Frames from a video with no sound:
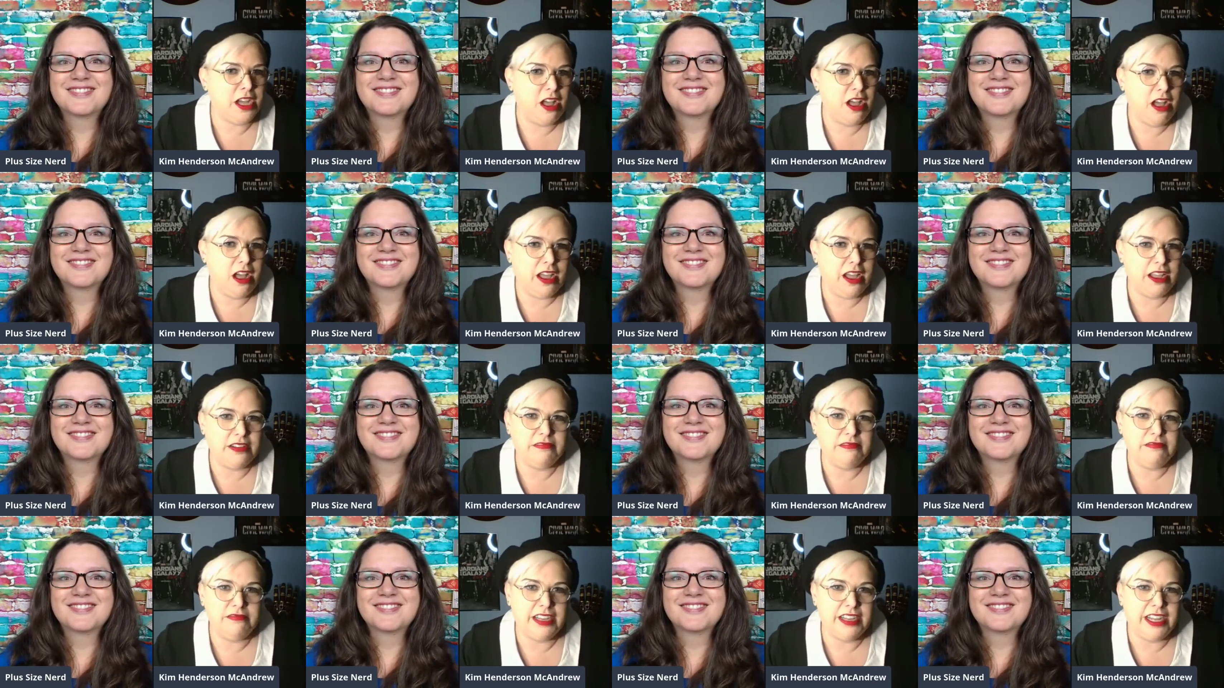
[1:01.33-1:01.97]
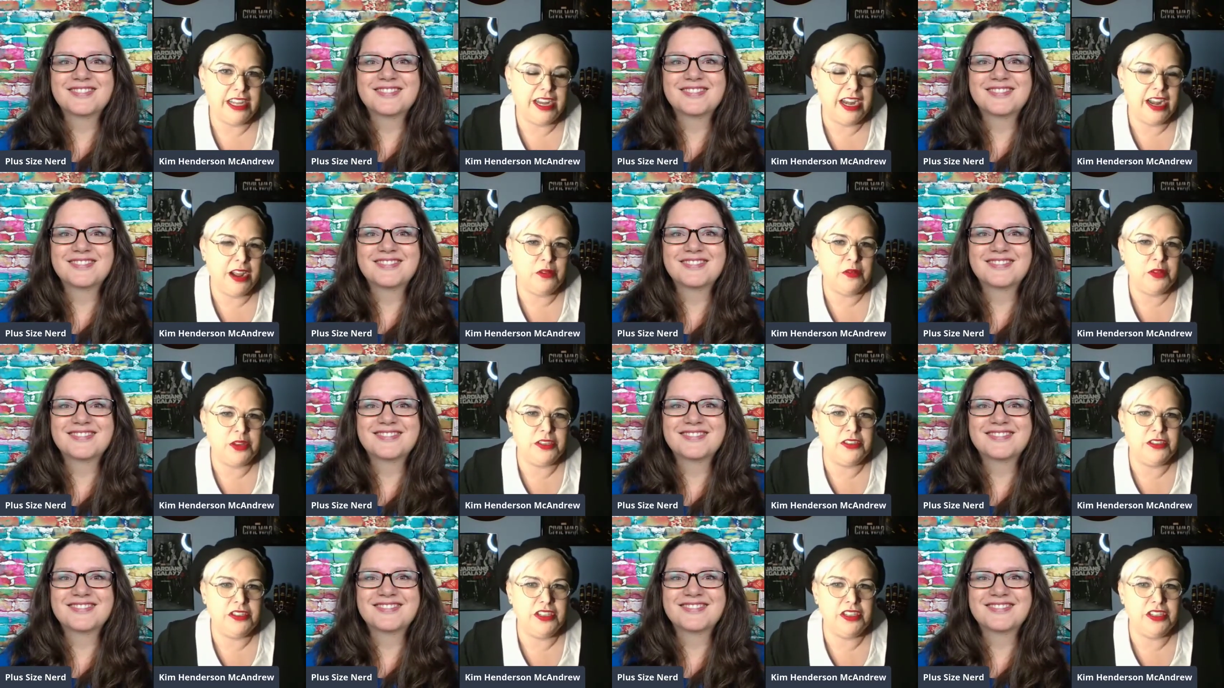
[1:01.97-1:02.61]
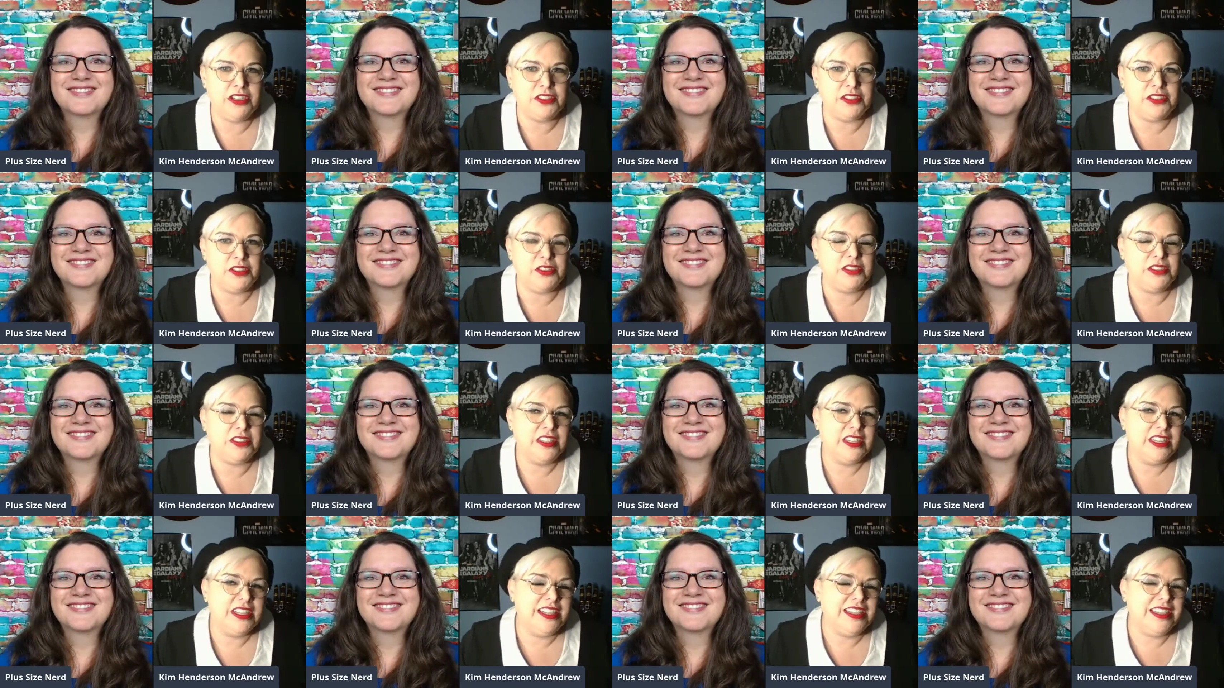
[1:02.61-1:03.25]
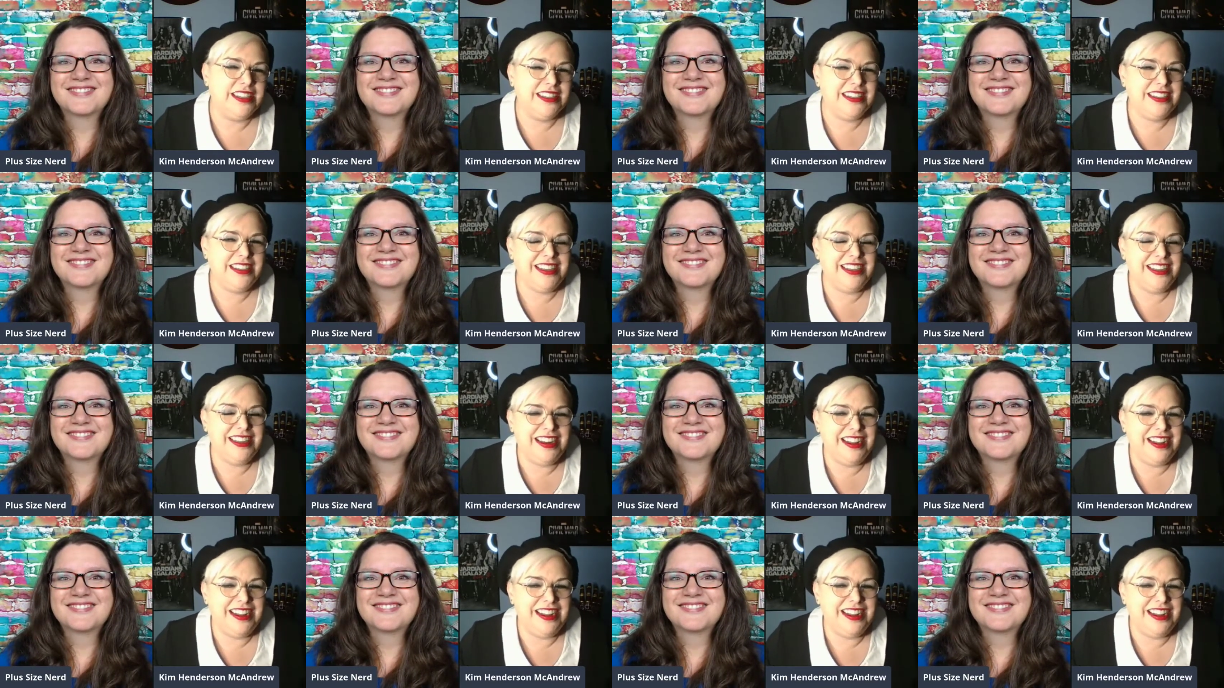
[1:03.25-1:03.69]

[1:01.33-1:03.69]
Speaker 1: Con and I would just, you know,